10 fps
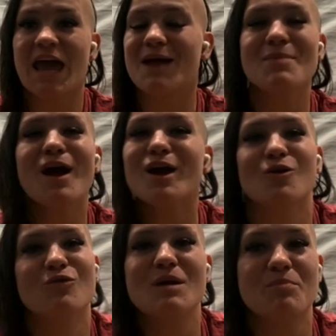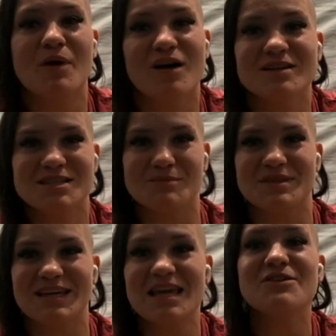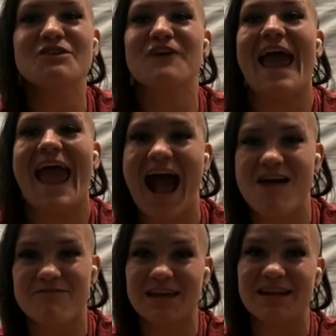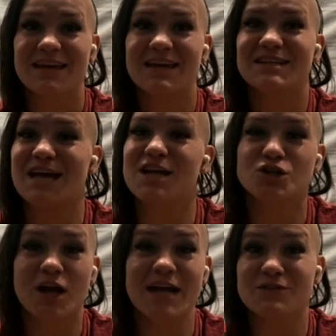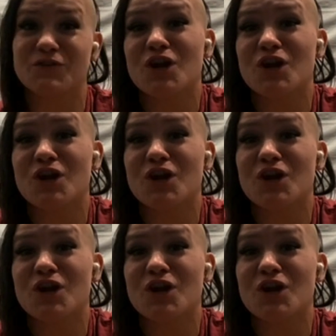And I'm not going to rip on something, even if I have it dead to rights.